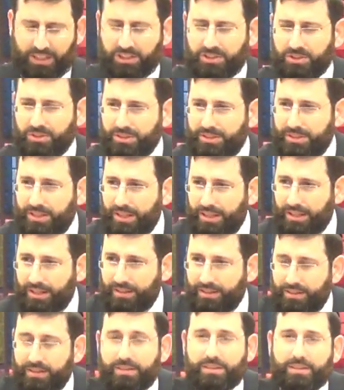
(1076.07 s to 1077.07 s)

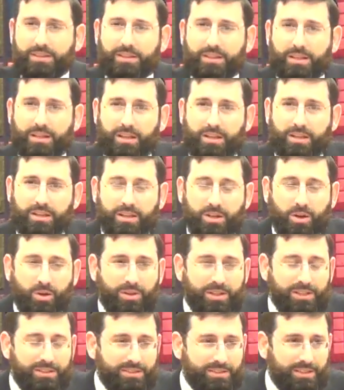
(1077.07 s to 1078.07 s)
Interesting. The
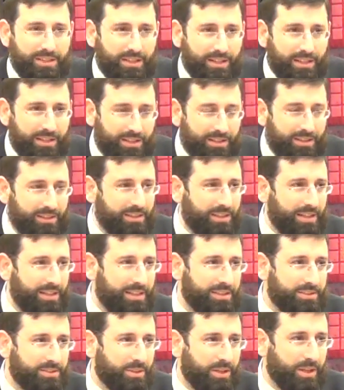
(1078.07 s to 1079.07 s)
only city in
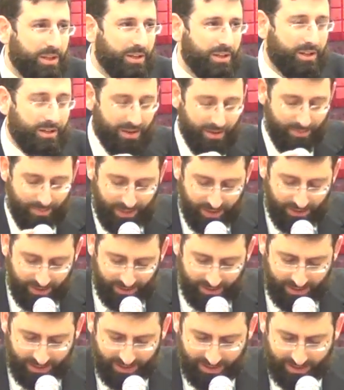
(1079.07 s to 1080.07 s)
Israel,
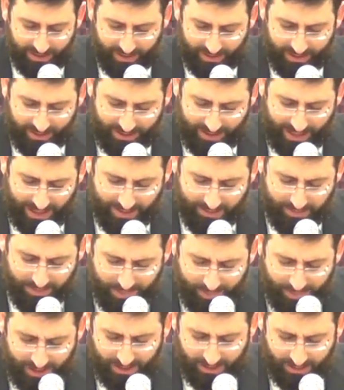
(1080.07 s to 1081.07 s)
apparently, that in
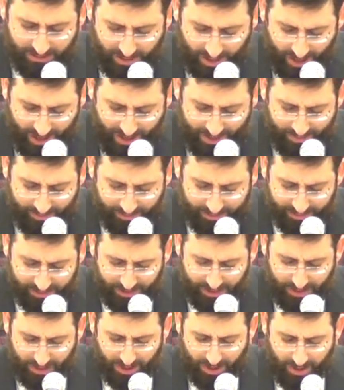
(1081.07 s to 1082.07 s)
biblical times